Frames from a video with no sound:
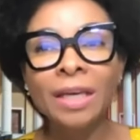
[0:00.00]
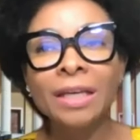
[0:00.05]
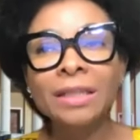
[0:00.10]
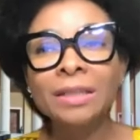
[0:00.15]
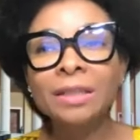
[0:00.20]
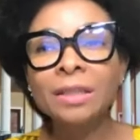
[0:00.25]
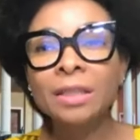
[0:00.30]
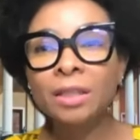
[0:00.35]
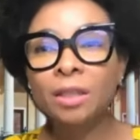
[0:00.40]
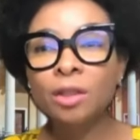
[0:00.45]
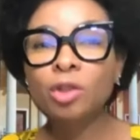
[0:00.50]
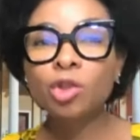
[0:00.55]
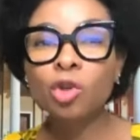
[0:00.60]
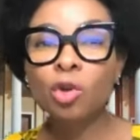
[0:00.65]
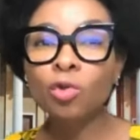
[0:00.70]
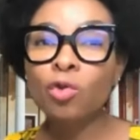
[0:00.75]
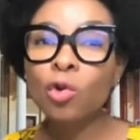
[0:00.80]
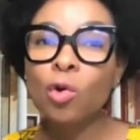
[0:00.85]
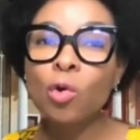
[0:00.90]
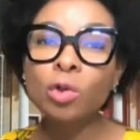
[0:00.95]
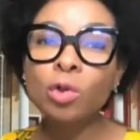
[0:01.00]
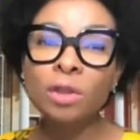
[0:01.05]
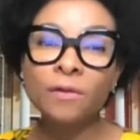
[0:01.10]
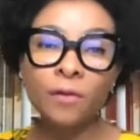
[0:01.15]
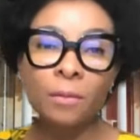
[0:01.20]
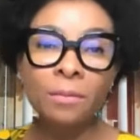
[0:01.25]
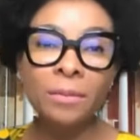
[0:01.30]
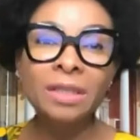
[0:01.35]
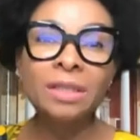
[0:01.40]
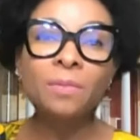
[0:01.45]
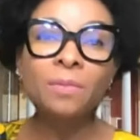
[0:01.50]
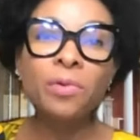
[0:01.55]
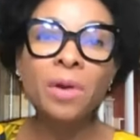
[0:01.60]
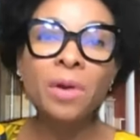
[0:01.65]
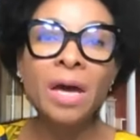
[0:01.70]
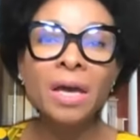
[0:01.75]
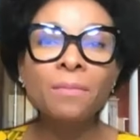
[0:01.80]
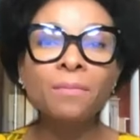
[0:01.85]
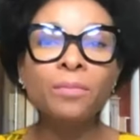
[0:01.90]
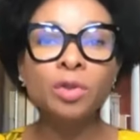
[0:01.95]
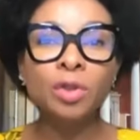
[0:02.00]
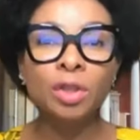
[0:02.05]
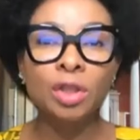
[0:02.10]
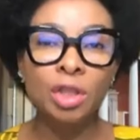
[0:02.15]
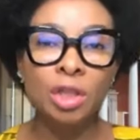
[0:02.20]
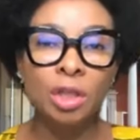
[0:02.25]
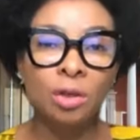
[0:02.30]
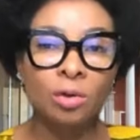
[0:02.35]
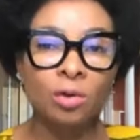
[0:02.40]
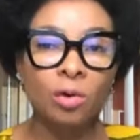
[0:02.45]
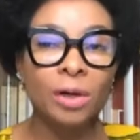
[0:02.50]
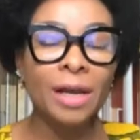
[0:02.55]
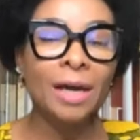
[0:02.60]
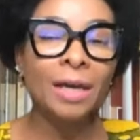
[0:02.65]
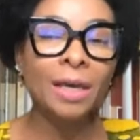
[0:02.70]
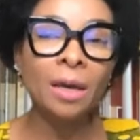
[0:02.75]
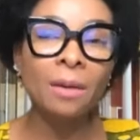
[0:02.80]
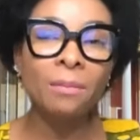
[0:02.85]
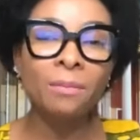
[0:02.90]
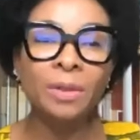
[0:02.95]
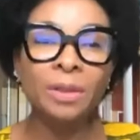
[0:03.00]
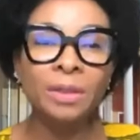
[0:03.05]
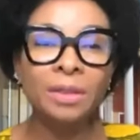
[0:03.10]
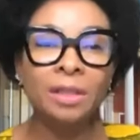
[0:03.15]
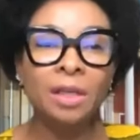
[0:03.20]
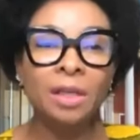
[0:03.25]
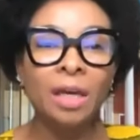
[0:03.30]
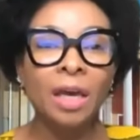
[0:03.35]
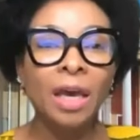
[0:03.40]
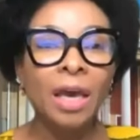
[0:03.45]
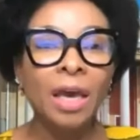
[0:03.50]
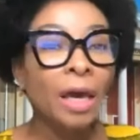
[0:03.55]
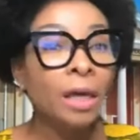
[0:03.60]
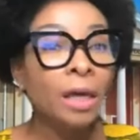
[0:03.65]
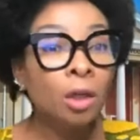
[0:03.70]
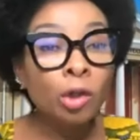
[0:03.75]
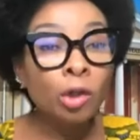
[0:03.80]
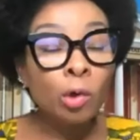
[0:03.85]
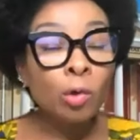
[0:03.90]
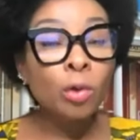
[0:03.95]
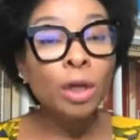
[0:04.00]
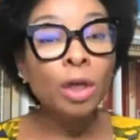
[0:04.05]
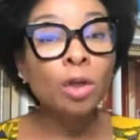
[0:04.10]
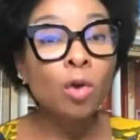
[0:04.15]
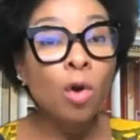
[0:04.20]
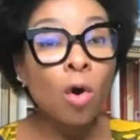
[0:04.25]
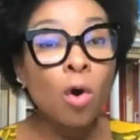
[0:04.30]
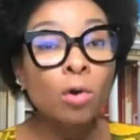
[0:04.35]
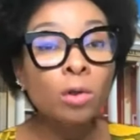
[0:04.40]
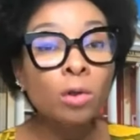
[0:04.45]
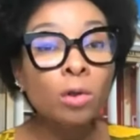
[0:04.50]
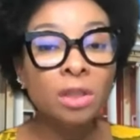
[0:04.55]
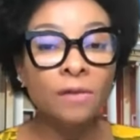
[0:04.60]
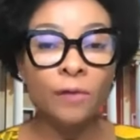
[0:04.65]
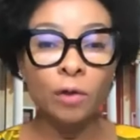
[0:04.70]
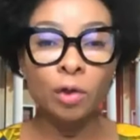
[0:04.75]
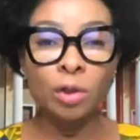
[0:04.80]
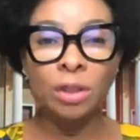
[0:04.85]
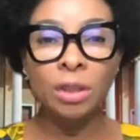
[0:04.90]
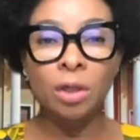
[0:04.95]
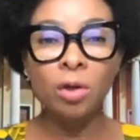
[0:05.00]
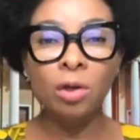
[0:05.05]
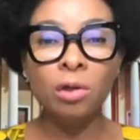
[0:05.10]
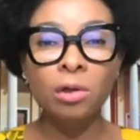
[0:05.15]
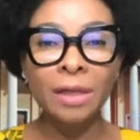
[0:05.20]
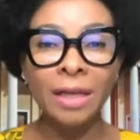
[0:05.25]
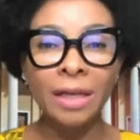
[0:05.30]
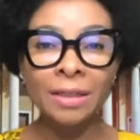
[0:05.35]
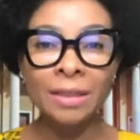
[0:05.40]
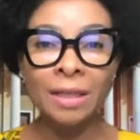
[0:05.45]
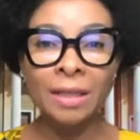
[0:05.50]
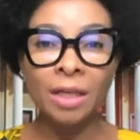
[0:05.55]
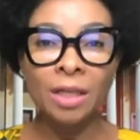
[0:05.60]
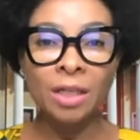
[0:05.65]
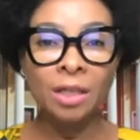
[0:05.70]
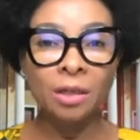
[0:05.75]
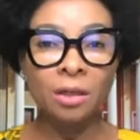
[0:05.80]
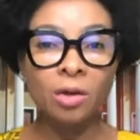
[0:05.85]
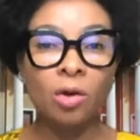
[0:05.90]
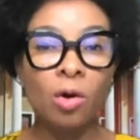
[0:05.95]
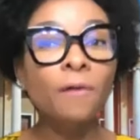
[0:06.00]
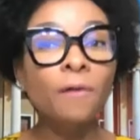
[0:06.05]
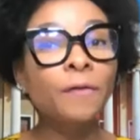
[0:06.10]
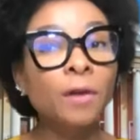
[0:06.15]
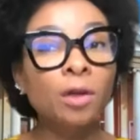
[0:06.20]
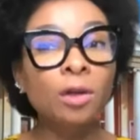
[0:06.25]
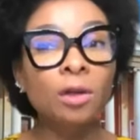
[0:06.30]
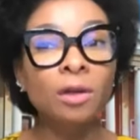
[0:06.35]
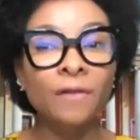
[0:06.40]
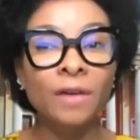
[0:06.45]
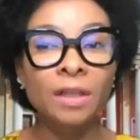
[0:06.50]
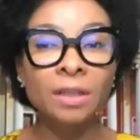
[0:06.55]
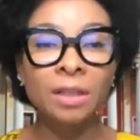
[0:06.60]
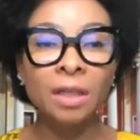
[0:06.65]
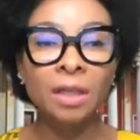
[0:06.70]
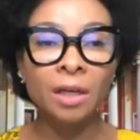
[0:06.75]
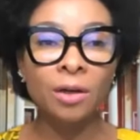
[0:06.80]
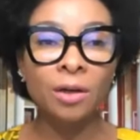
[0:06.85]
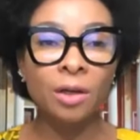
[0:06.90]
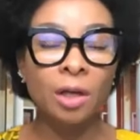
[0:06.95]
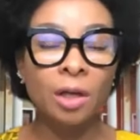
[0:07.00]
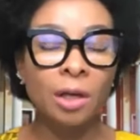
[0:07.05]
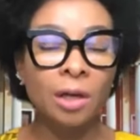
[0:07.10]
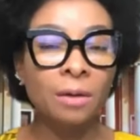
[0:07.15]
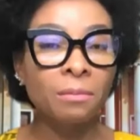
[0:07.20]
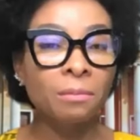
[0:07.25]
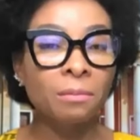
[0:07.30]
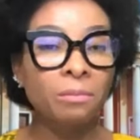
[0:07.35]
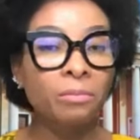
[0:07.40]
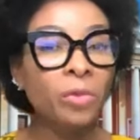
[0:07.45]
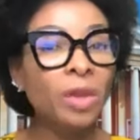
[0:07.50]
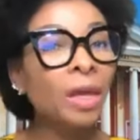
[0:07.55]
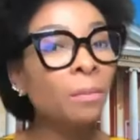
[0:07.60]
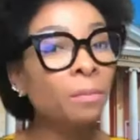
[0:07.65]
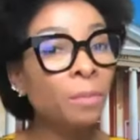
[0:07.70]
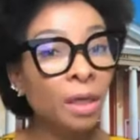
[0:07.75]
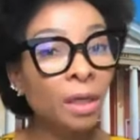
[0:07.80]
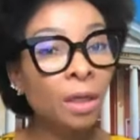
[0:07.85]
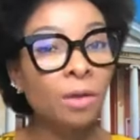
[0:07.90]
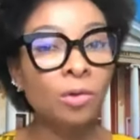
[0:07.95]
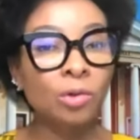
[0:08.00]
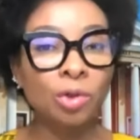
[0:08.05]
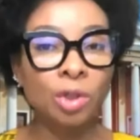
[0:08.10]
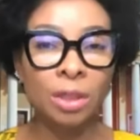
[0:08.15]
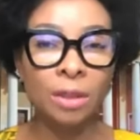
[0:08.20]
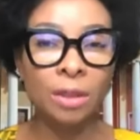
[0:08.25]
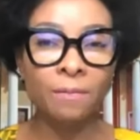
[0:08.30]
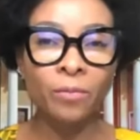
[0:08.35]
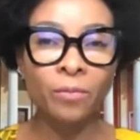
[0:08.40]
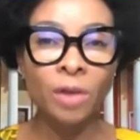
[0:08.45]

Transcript: Cecil John Rhodes from its prime position on our campus and included calls for decolonization of the university curriculum and pedagogy.